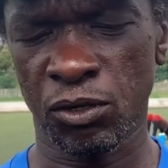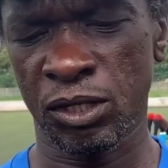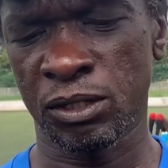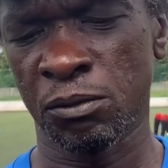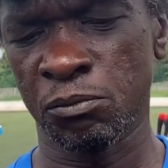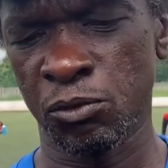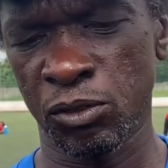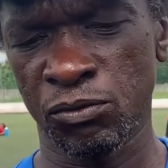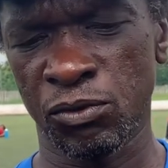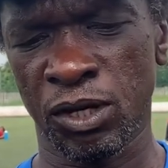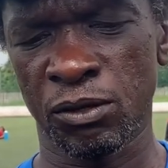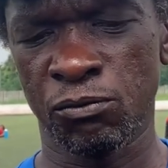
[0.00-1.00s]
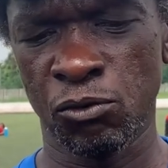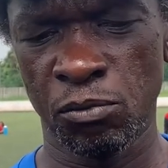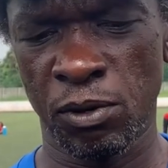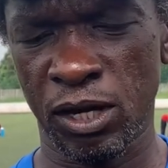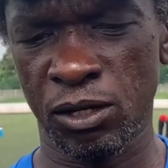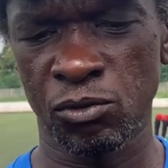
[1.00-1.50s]
For example, if you are a
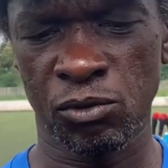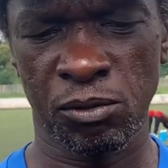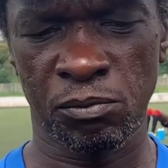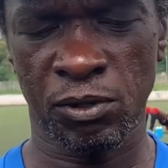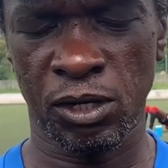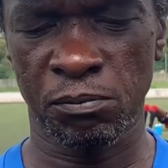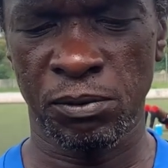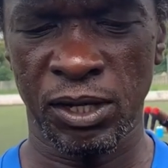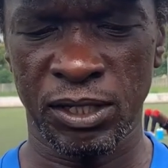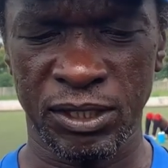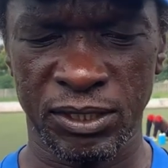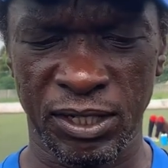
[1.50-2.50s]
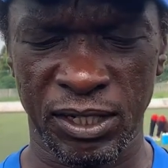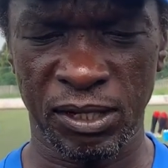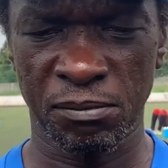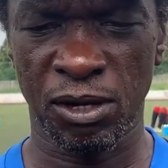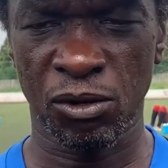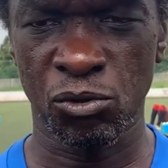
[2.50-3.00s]
fullback and you can play as a
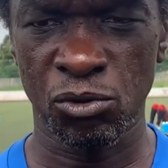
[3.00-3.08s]
centre back,